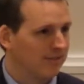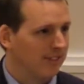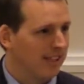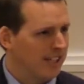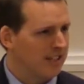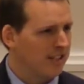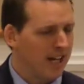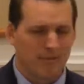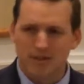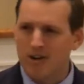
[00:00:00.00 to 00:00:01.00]
And that's just kind
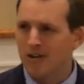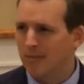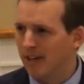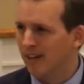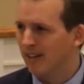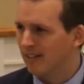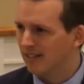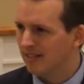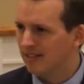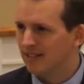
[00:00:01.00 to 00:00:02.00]
of bizarre to me.
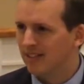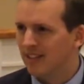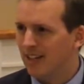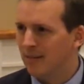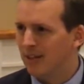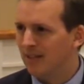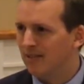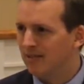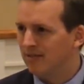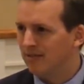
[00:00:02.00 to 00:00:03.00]
I mean,
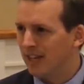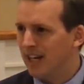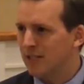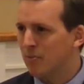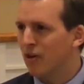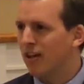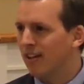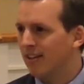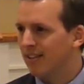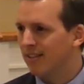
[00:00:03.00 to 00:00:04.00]
yeah, it's pretty,
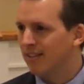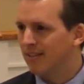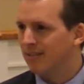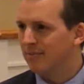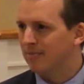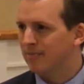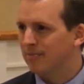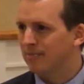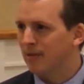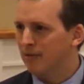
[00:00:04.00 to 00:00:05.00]

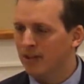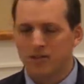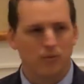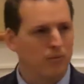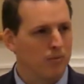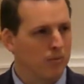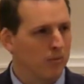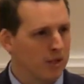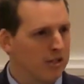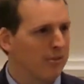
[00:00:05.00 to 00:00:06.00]
but friends,
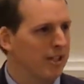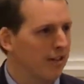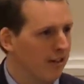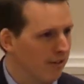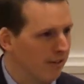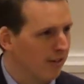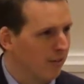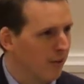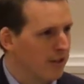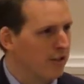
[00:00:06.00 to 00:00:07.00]
where's the material?
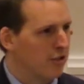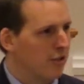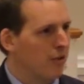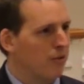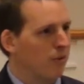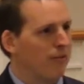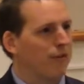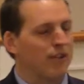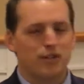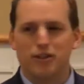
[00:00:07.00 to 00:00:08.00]
Where's the truth? What if a
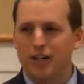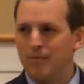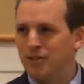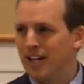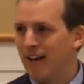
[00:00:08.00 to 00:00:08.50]
visitor comes in?